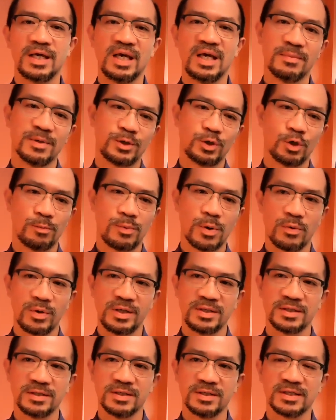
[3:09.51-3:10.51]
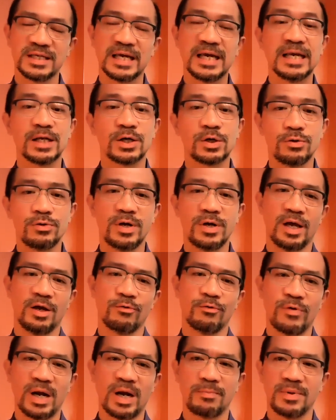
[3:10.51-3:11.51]
hematopoiesis,
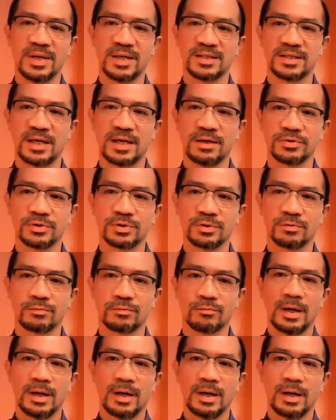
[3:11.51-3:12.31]
including red blood cells.